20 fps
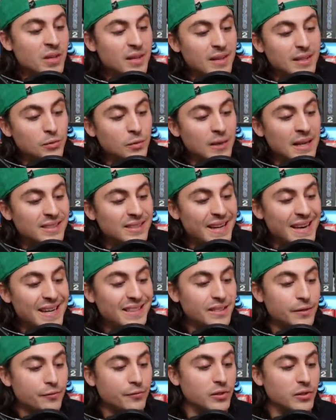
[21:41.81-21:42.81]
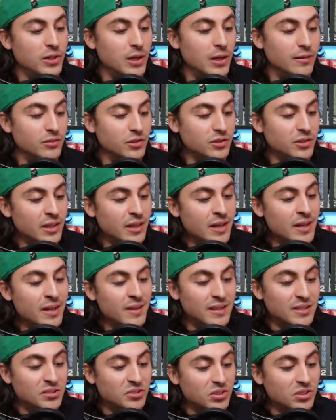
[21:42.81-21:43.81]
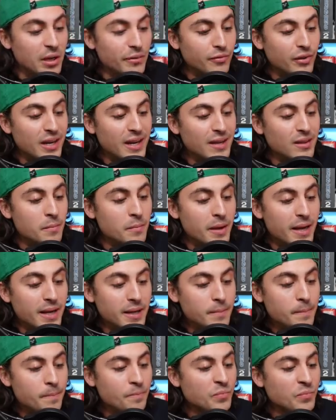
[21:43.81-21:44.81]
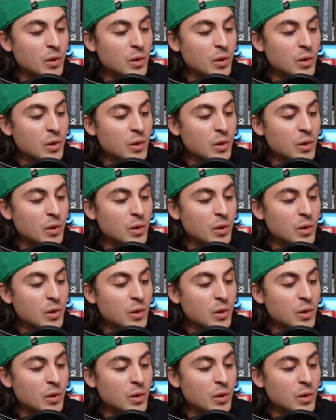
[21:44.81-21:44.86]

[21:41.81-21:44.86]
This one has 8 different covers. This is cover A, the main.